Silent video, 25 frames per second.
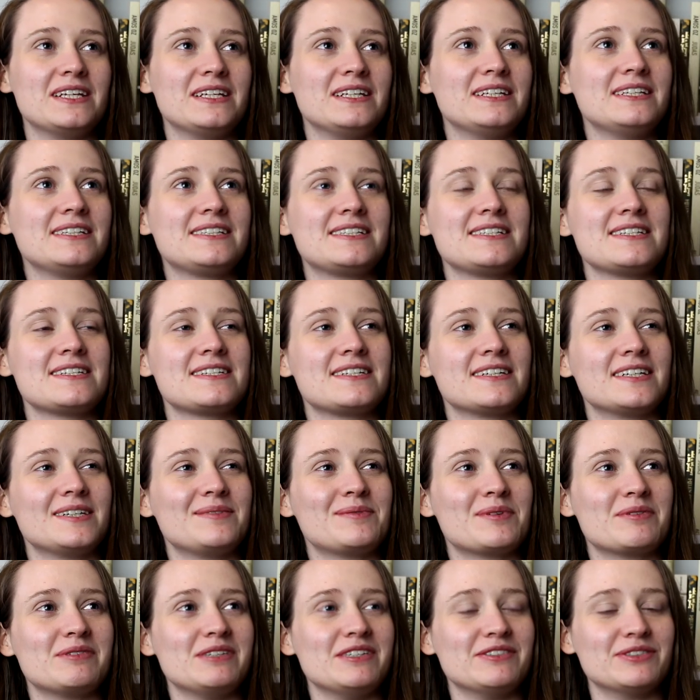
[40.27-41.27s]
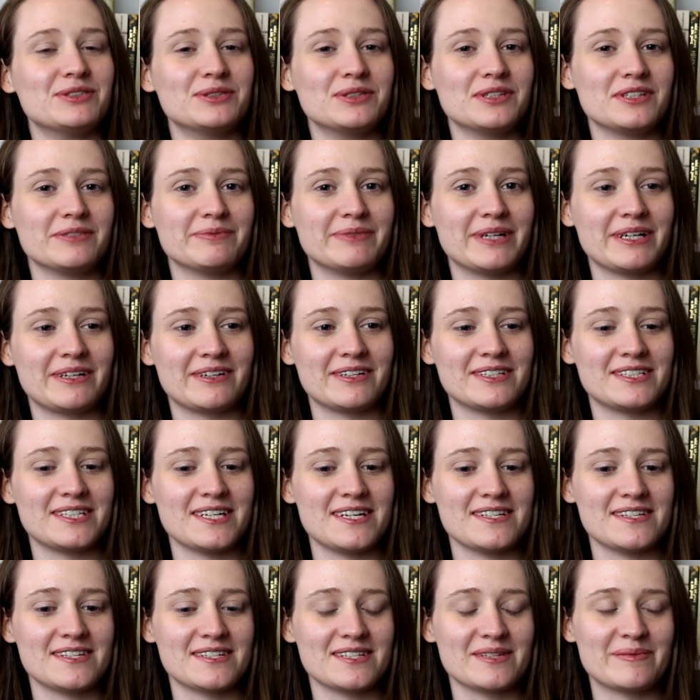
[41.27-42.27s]
Liechtenstein, probably of all of the
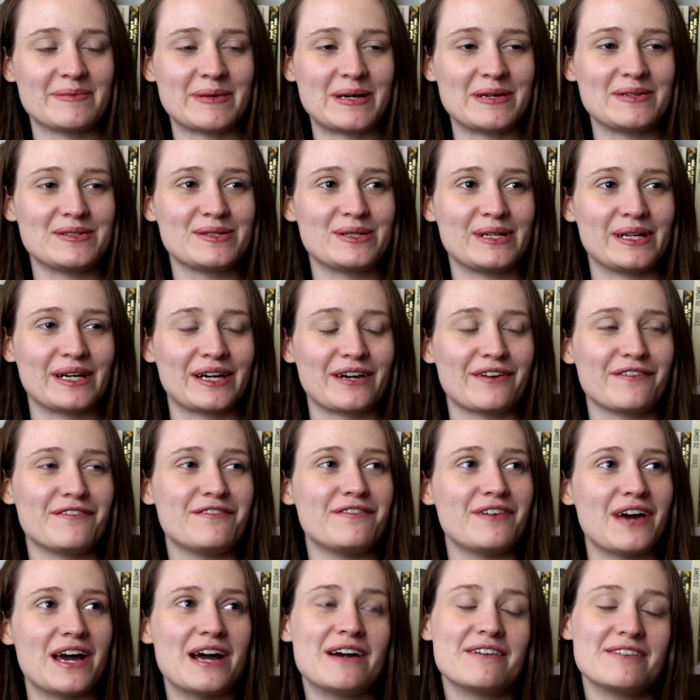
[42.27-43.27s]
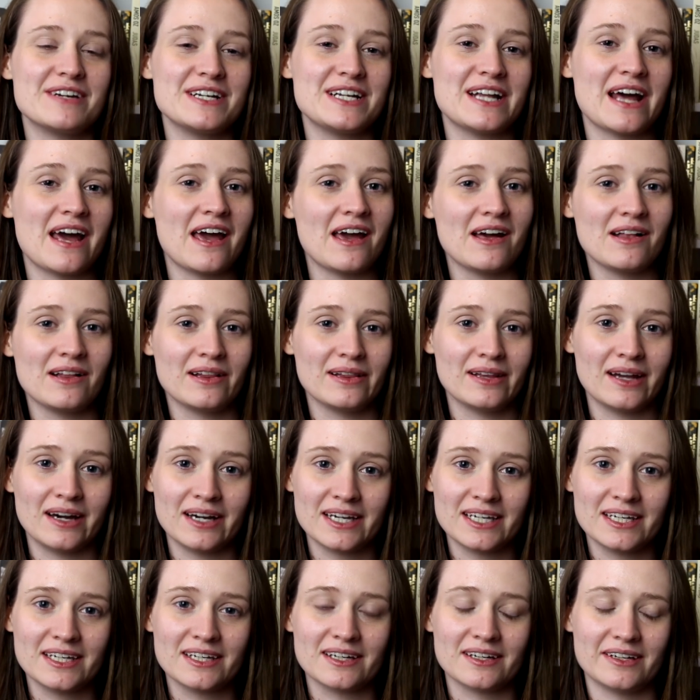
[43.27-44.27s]
microstates, is the most like fairy
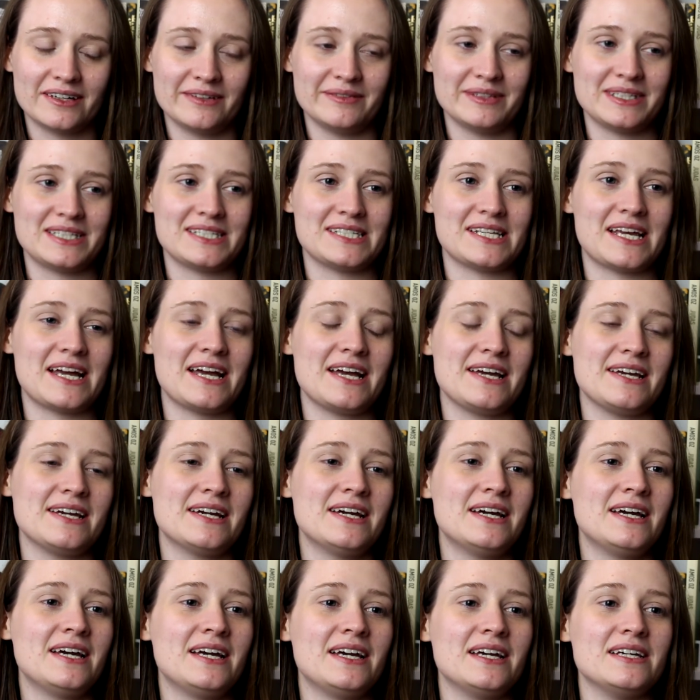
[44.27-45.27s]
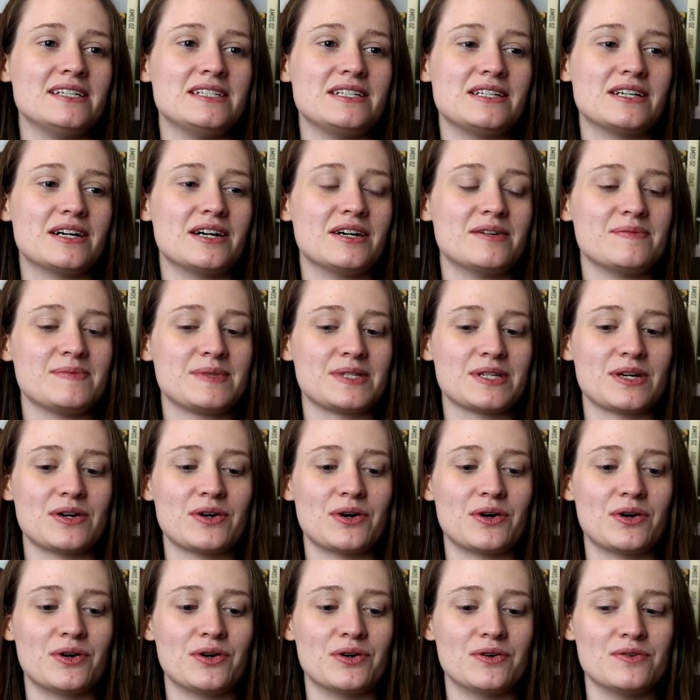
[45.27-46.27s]
tale-like, I would say, in terms
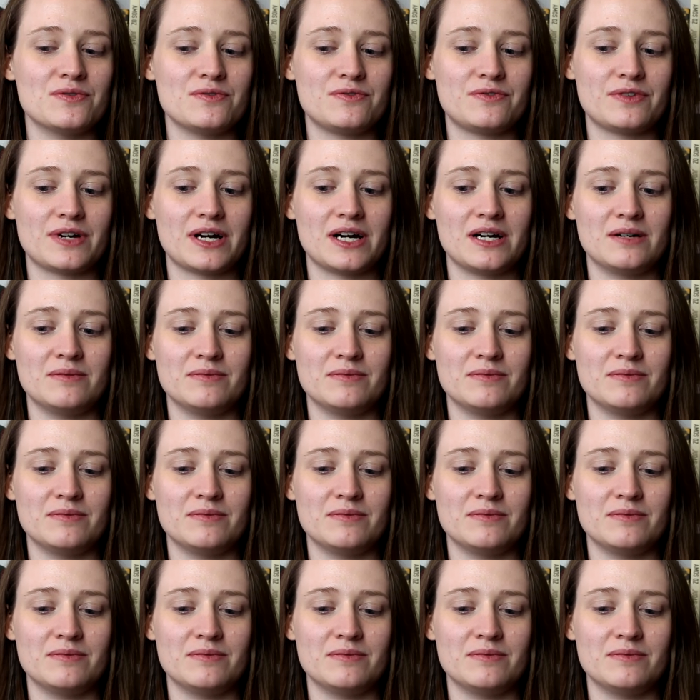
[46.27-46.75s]
of